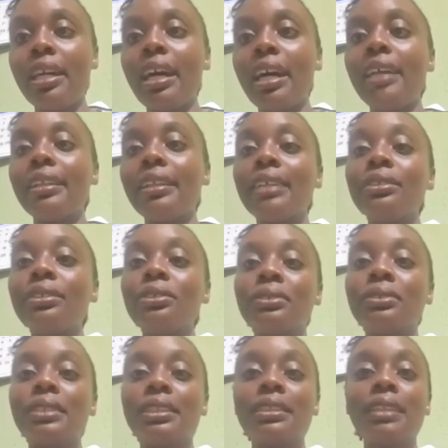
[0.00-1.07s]
And that also
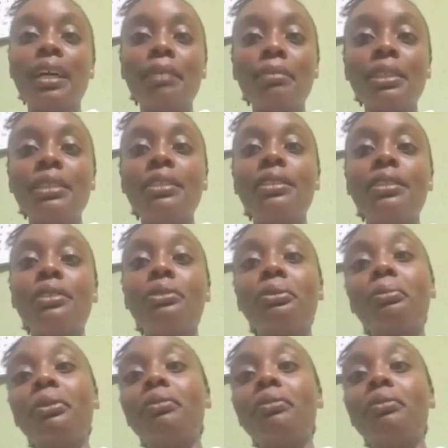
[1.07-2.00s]
determines the group of